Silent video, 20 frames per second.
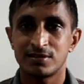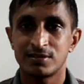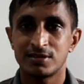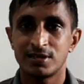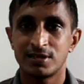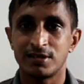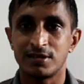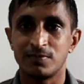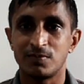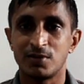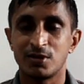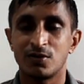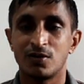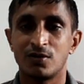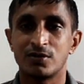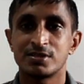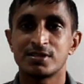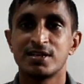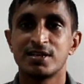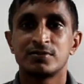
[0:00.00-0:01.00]
journey
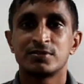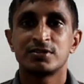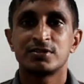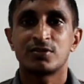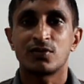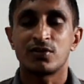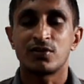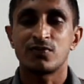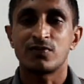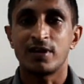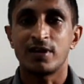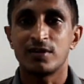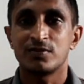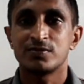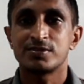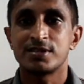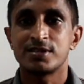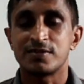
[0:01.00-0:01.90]
because Tony follows the